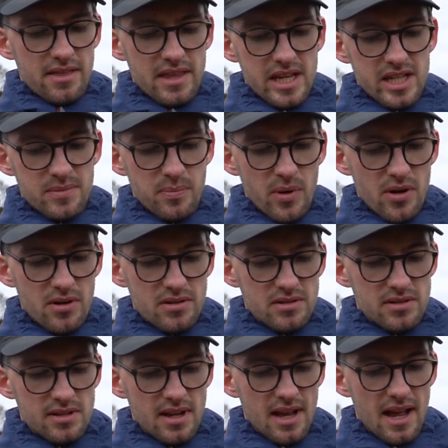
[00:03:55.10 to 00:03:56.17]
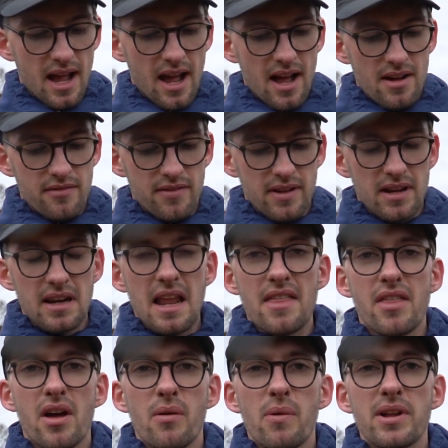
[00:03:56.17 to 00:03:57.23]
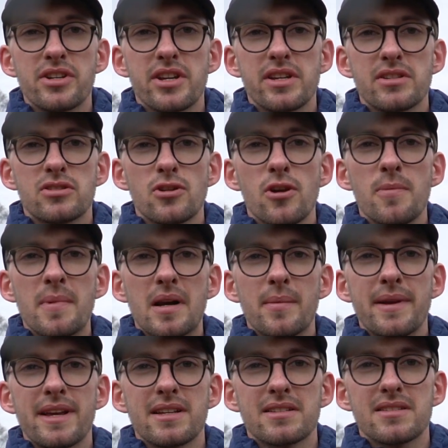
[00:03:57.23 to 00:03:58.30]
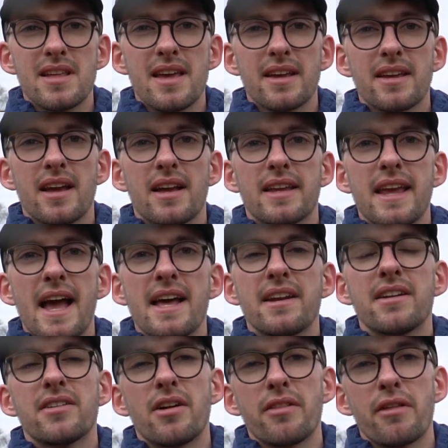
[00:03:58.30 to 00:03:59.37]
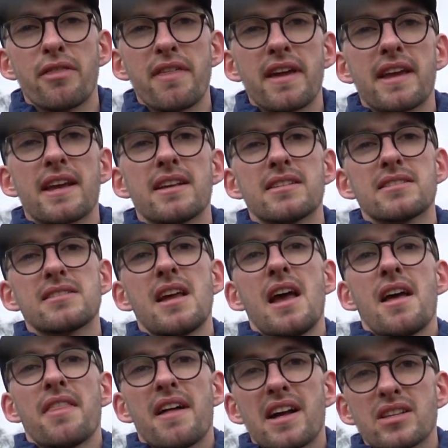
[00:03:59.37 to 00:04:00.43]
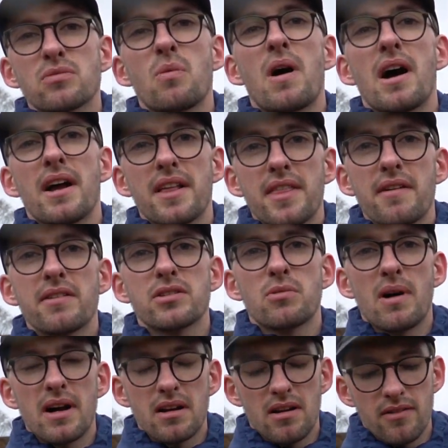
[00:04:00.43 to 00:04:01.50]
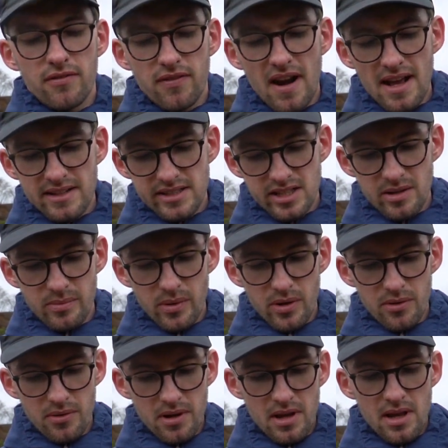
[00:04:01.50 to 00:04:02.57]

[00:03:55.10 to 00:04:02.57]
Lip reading: These boots have leather which is 2 millimeters thick, again, not the thickest. That's why there is quite a lot of flex in the boot,